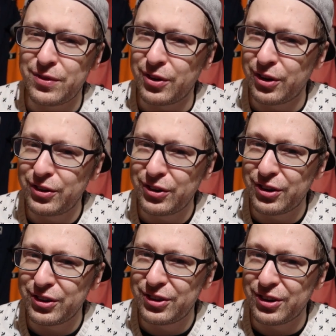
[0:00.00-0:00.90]
No,
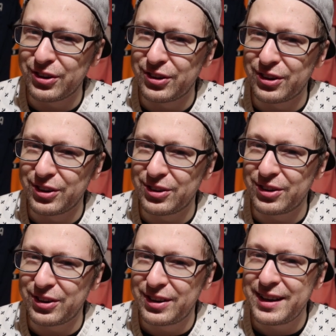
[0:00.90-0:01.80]
no, no, no,
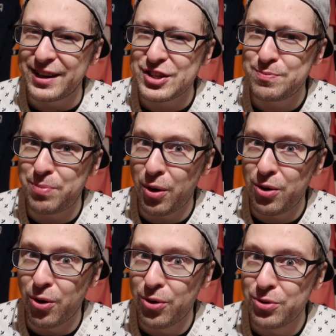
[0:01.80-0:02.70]
no.
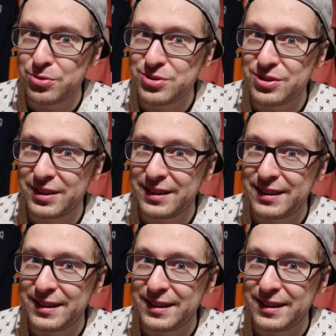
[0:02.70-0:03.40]
Exposed.